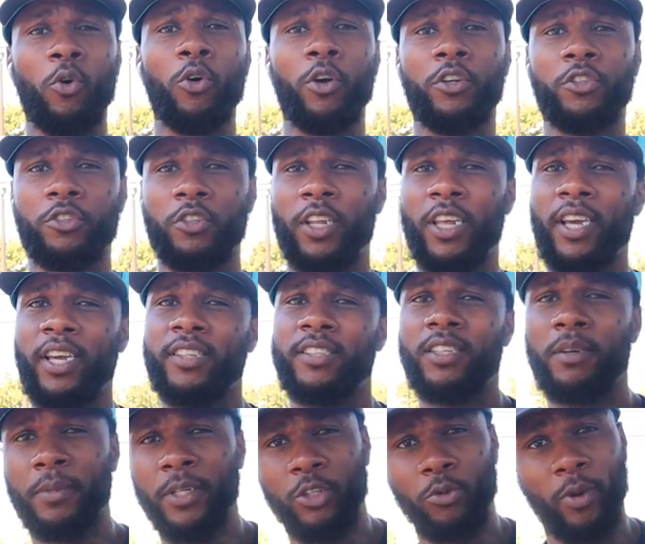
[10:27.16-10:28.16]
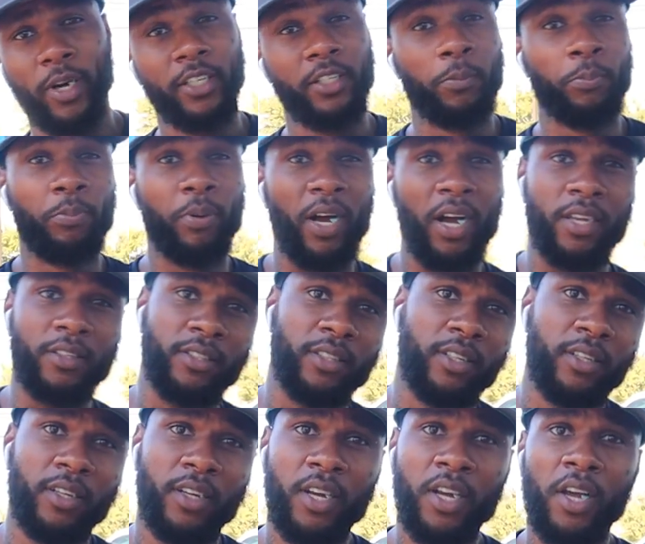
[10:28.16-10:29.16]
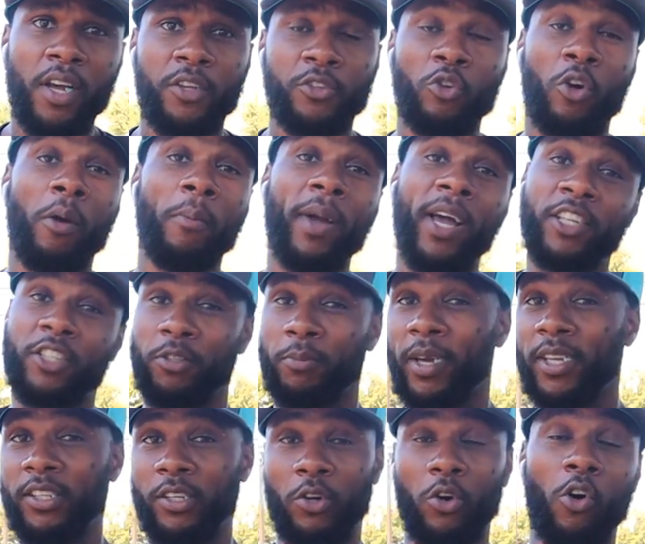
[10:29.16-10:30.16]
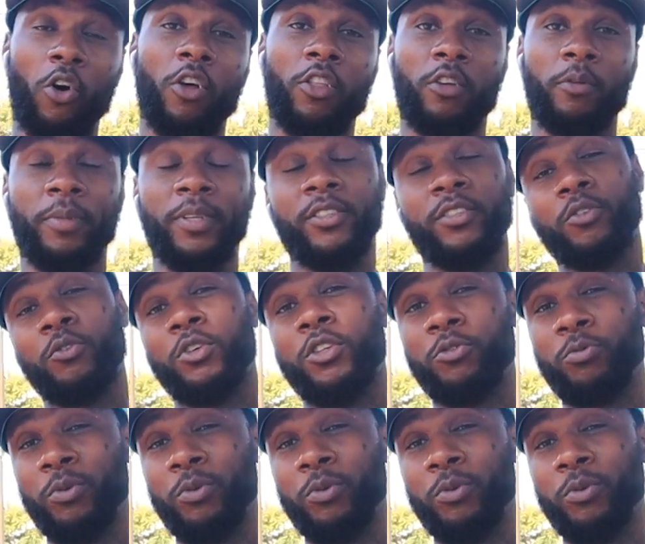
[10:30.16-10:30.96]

order so they can send me direct deposit. So I'm actually about to call them as soon